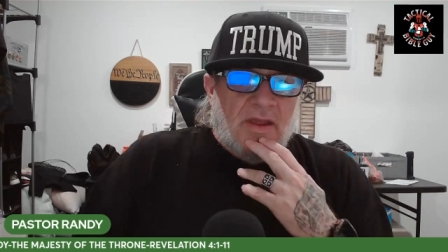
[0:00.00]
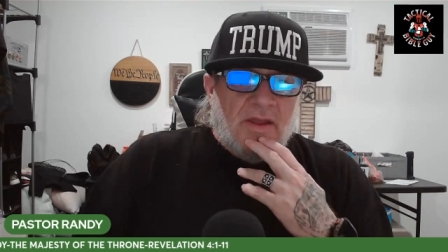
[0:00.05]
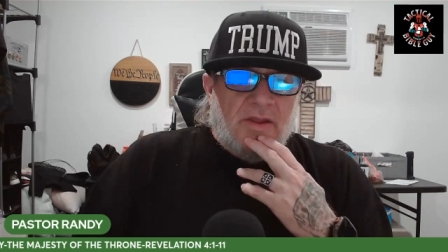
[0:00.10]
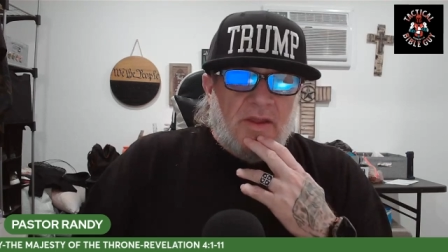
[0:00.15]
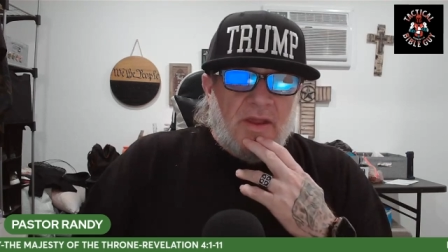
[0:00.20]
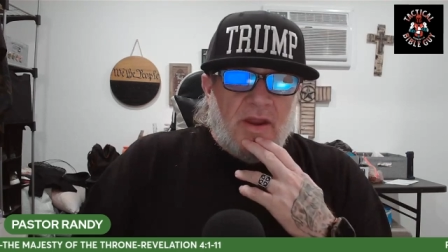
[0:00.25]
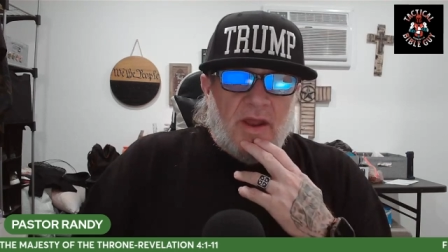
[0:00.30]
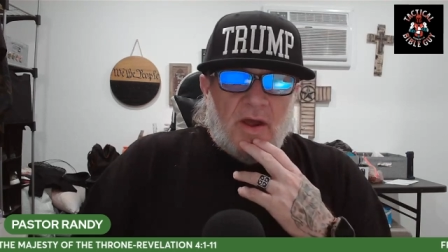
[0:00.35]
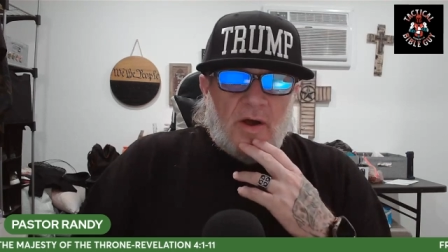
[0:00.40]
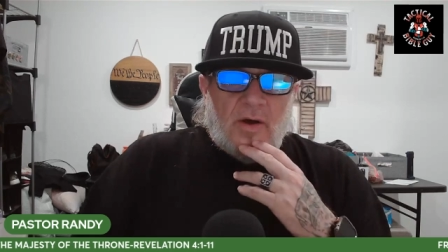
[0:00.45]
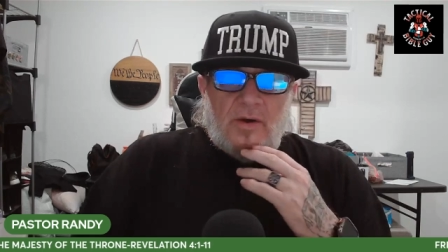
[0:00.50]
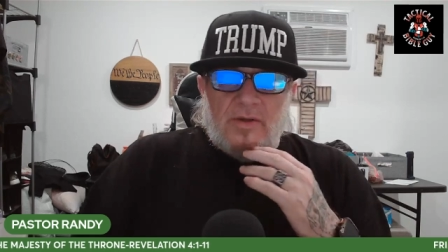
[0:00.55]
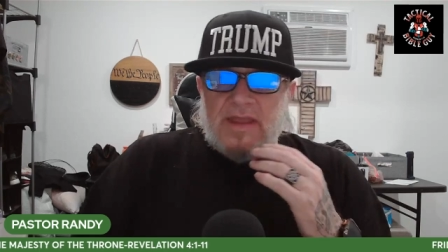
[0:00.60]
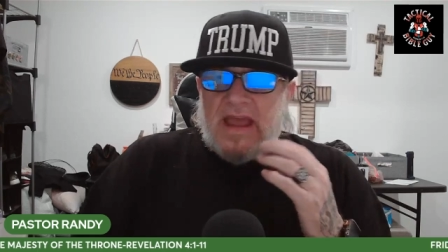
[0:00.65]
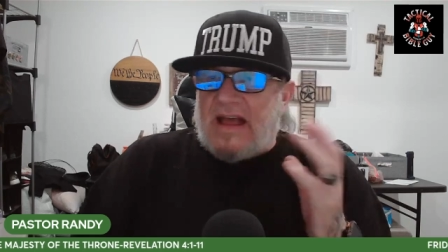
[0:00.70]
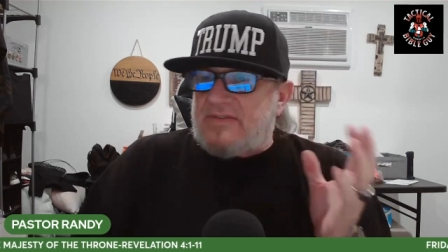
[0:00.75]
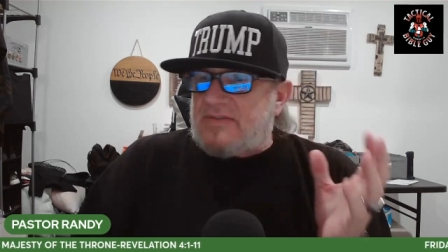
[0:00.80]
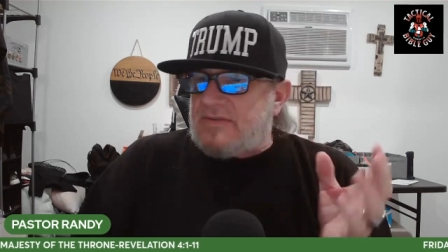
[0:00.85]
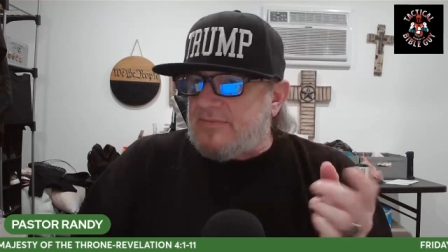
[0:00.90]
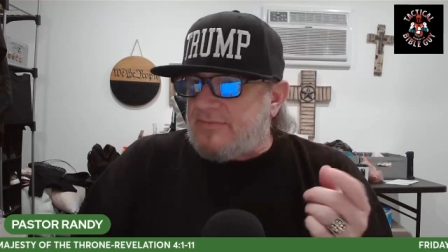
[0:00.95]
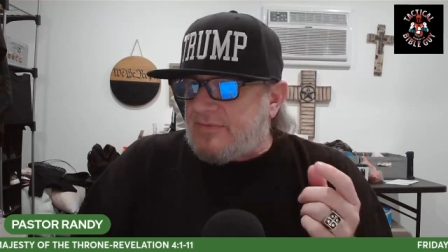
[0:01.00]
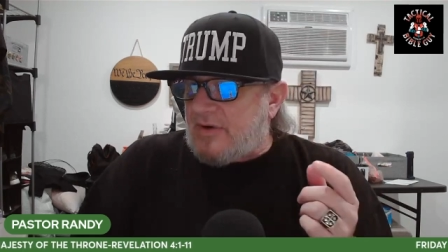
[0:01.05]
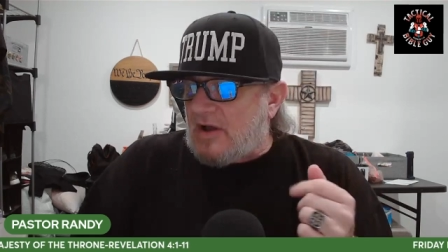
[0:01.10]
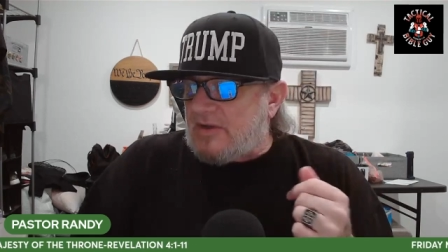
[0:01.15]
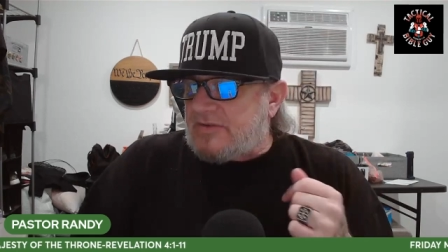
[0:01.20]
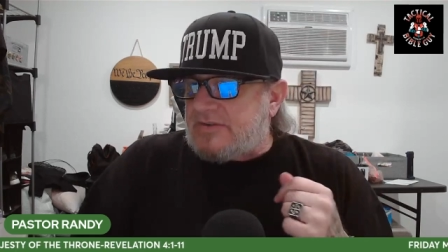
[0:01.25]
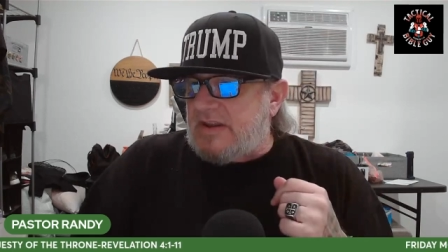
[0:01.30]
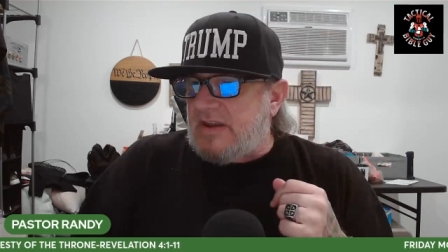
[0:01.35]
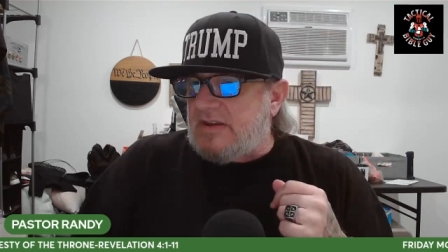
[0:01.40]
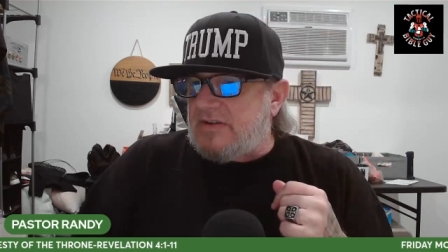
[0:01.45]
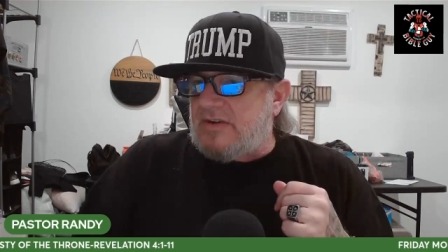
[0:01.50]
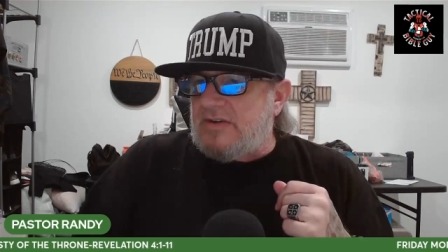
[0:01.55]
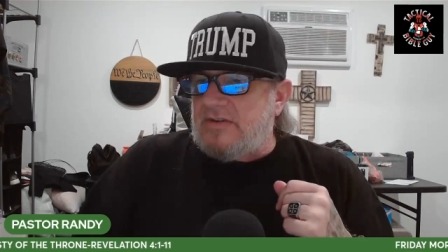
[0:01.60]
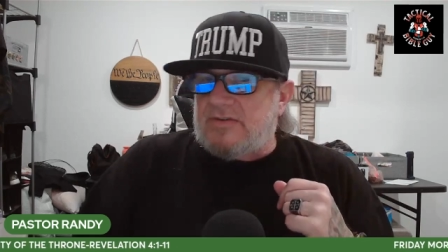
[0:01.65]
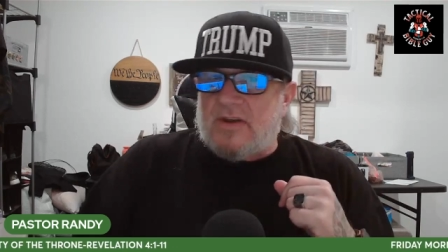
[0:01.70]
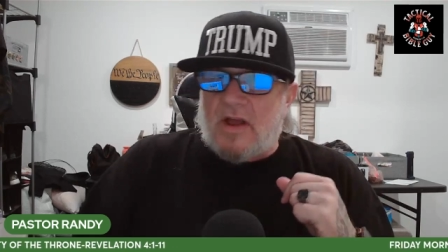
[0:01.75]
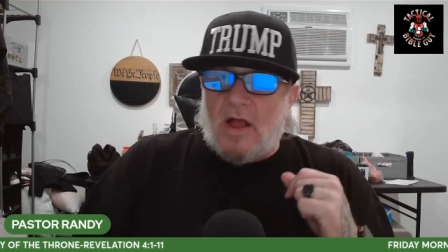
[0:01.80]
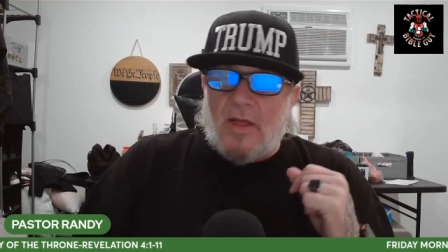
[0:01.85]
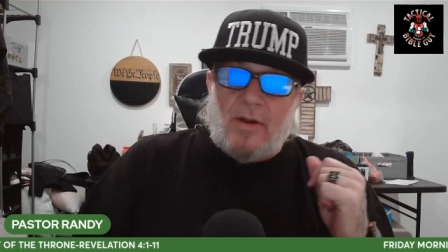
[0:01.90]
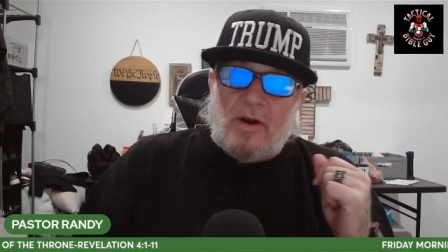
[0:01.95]
You know, you have some false
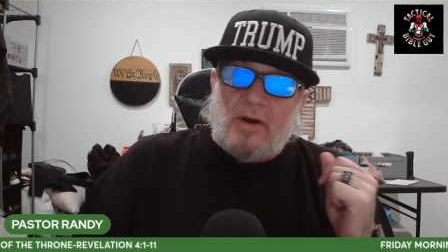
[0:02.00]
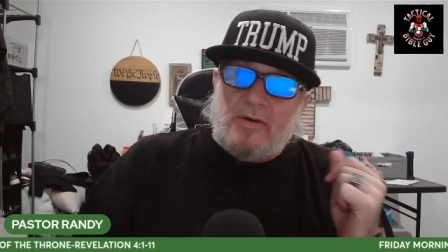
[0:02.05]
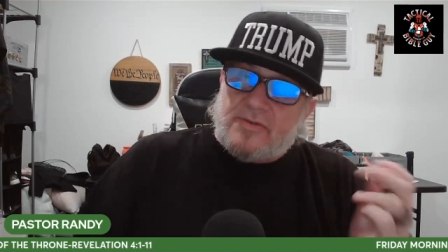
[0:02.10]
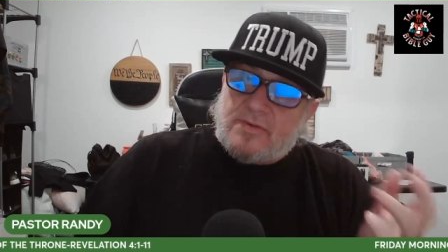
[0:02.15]
teachings on there,